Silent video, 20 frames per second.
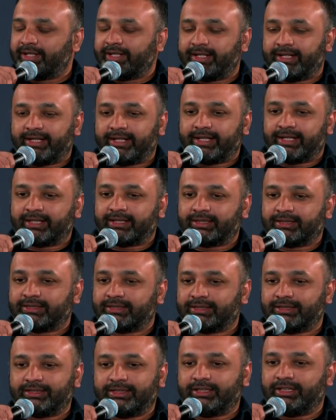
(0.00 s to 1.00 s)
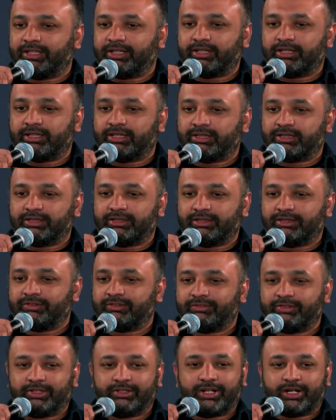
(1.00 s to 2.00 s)
And
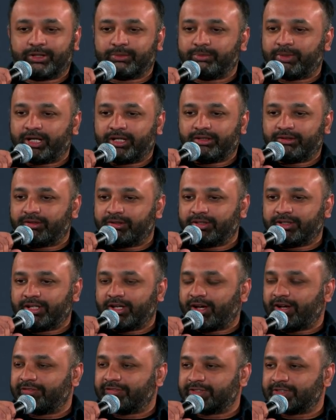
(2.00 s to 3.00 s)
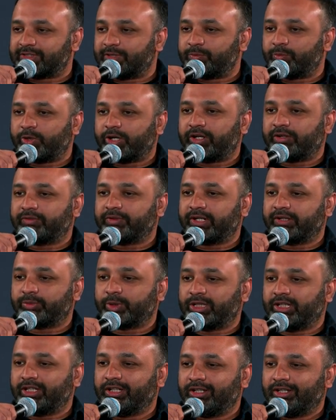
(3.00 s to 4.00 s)
we got a binder in the office somewhere where
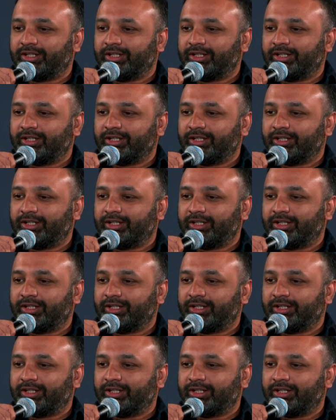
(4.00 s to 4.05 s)
we